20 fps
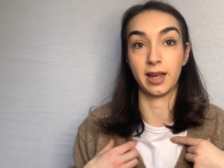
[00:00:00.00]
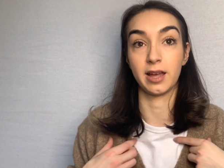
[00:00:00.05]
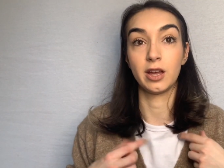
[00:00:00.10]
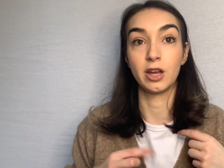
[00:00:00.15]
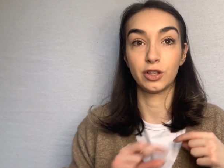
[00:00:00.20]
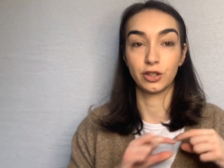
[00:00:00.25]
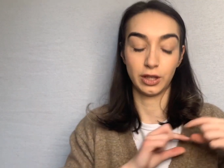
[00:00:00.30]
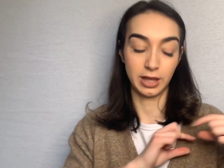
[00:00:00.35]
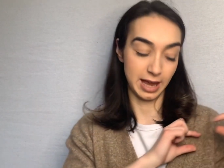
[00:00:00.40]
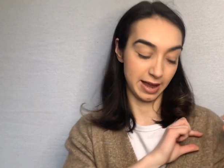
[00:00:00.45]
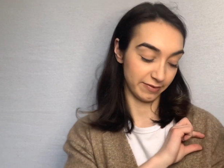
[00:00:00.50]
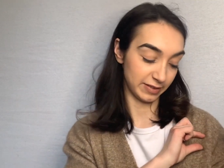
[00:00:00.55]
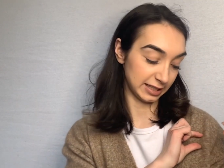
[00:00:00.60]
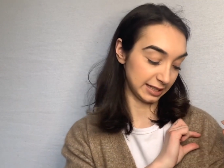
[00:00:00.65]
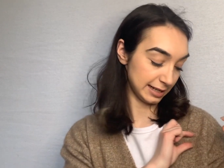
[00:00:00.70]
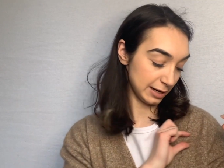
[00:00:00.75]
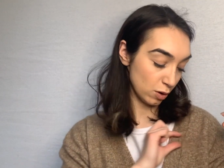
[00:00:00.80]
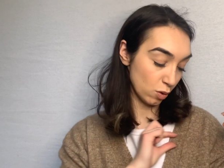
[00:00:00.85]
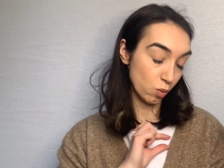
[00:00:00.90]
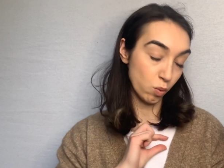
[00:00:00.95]
So they have this
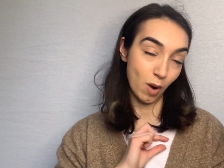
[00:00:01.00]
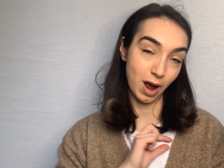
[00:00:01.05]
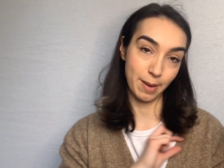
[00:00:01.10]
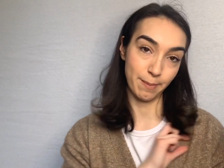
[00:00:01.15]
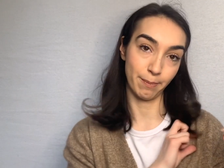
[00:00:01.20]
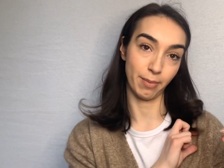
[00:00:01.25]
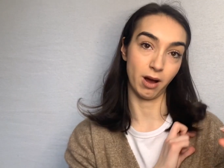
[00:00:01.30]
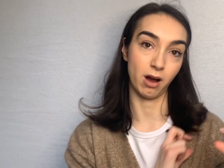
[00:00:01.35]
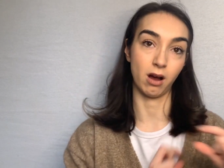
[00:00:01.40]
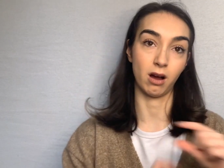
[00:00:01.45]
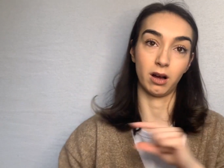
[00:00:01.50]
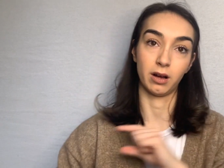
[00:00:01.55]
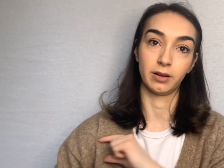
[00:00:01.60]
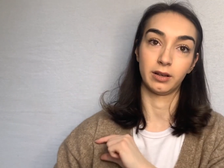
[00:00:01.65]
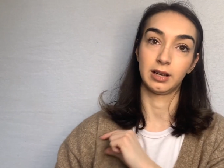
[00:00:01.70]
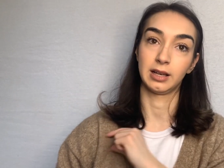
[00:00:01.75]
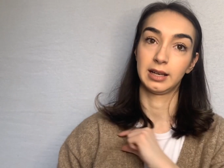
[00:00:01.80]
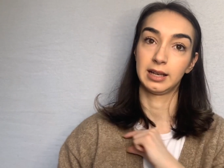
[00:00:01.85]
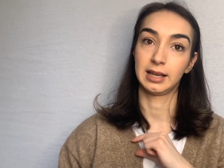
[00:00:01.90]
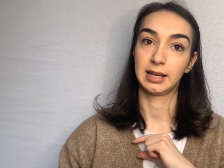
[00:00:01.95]
little white bar
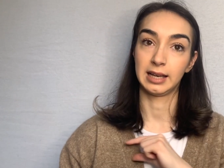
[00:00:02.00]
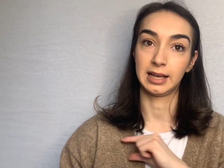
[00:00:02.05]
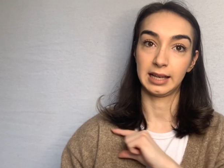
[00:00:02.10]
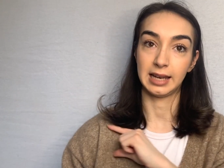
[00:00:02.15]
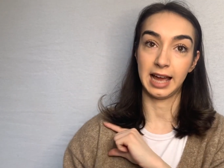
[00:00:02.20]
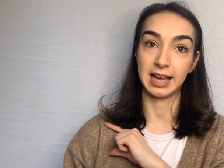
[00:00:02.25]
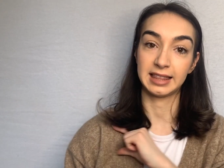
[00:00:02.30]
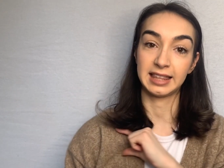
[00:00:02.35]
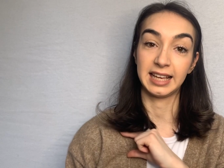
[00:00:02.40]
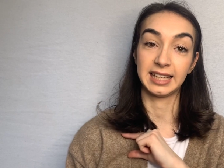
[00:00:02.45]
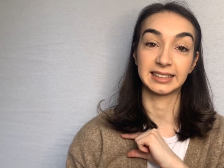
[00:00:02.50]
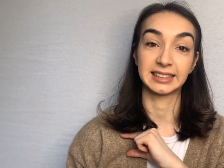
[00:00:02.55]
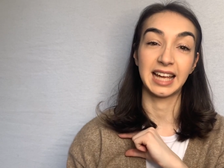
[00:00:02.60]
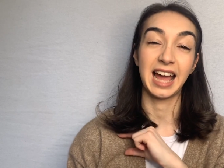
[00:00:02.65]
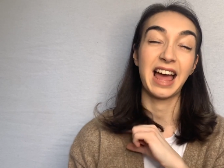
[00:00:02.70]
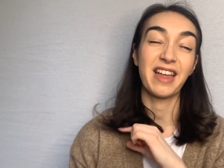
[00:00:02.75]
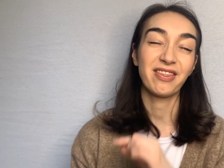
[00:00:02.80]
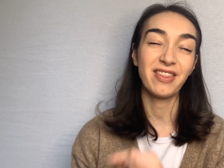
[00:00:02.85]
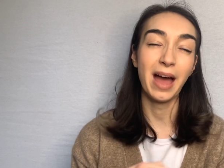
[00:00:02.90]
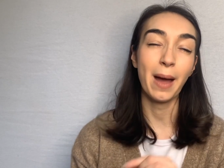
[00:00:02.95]
like this,
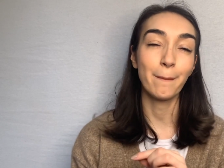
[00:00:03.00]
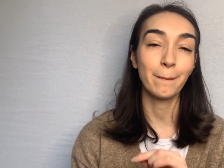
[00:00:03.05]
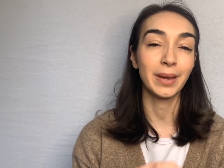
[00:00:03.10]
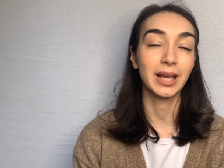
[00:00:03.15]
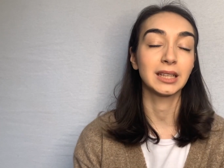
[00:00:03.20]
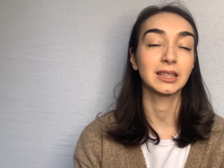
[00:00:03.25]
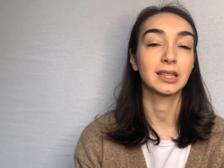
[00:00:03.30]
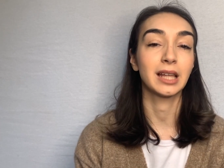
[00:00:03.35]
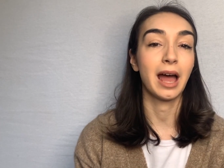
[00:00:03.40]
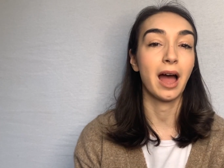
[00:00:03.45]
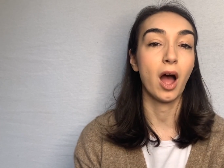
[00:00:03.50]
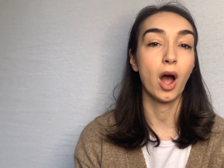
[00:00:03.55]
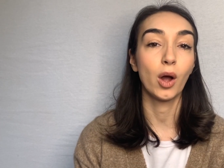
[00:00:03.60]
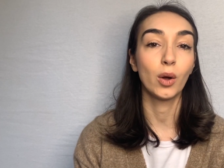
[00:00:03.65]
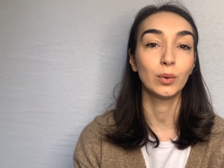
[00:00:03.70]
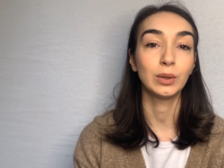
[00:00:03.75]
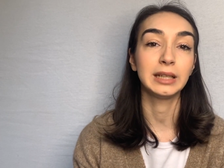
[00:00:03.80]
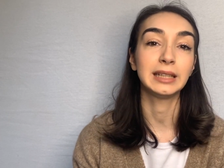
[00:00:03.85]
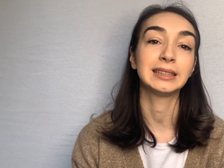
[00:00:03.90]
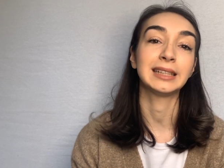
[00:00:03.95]
and that means they're
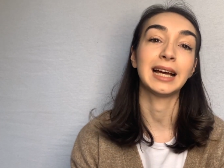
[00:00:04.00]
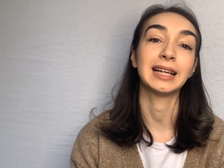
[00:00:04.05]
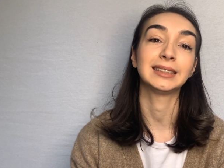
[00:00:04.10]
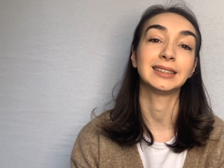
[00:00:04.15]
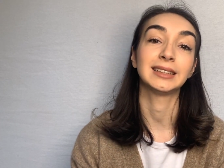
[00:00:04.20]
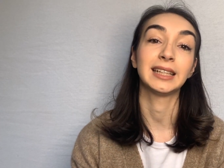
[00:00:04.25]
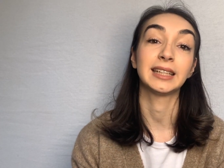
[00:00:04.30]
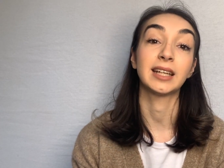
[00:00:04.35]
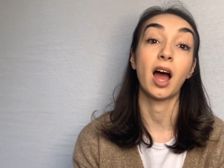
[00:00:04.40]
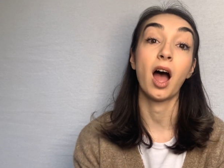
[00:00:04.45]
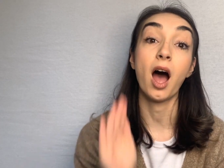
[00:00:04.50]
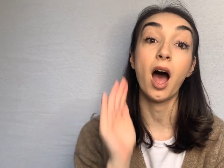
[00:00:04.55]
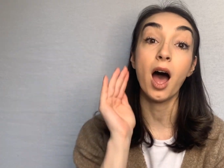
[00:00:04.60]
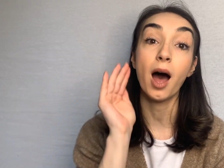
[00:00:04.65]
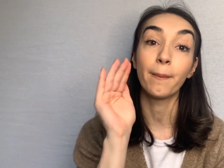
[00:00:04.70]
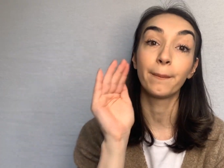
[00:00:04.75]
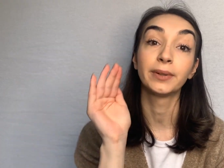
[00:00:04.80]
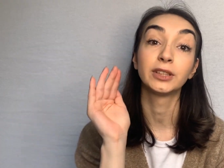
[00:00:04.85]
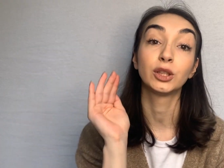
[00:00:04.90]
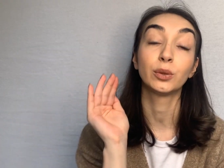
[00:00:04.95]
only tested
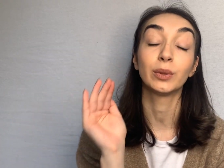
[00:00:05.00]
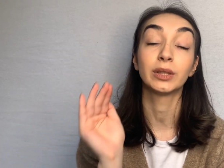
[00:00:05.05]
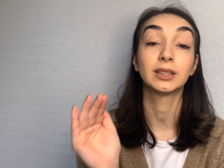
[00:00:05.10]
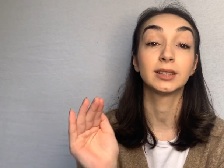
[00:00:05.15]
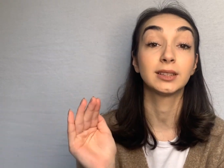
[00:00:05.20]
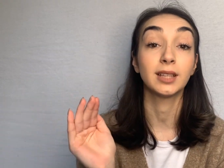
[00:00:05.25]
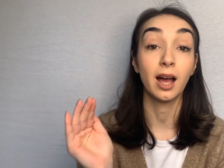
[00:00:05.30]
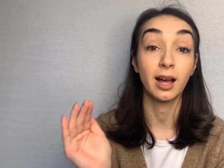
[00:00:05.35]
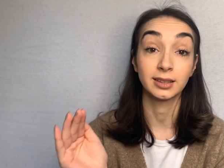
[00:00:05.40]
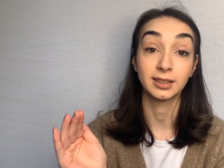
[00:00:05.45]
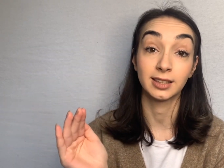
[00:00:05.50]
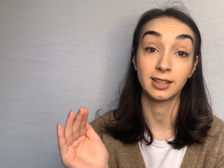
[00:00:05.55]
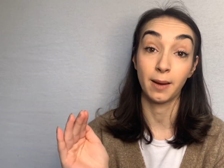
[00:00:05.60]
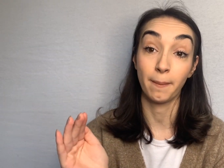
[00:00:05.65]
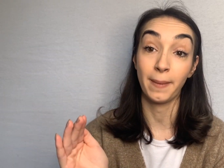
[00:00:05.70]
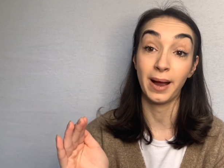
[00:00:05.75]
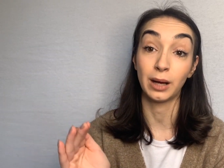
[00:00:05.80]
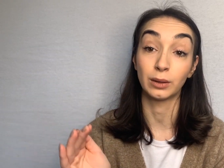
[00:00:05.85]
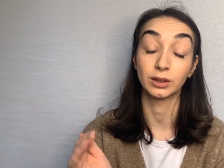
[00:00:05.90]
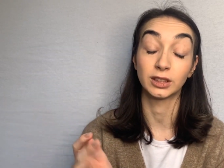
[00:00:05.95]
up to a certain
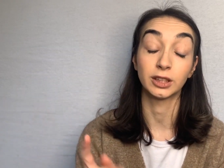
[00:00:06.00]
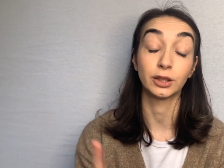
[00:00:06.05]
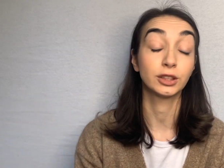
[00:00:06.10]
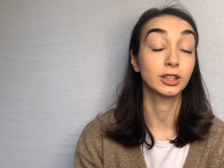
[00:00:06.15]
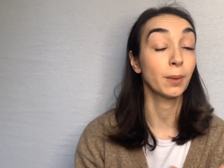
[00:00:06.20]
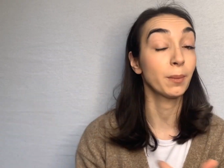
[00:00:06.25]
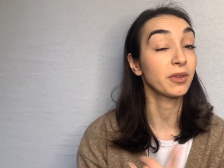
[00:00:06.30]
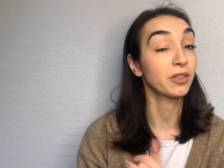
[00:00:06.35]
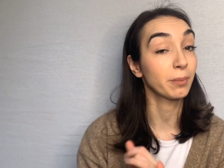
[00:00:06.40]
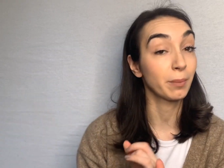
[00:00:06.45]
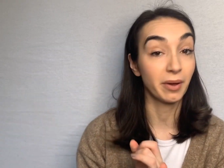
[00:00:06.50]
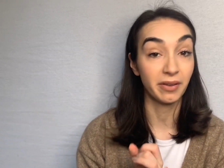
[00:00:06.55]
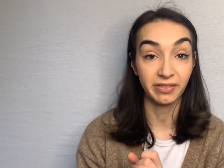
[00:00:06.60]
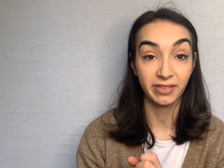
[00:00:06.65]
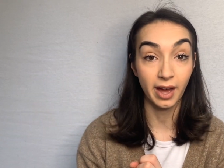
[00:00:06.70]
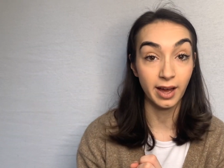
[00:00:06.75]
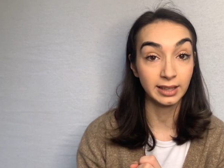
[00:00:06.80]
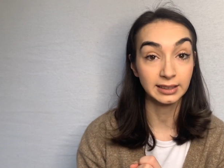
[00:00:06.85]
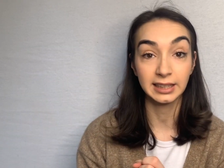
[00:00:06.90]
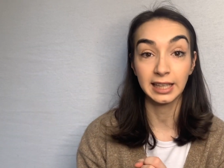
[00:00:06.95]
amount. So some of them are
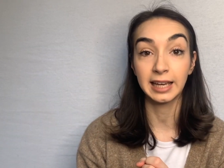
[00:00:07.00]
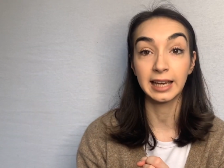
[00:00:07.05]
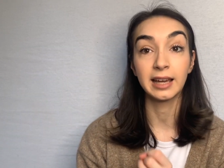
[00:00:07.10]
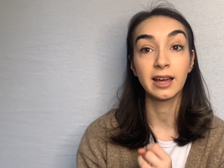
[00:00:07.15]
30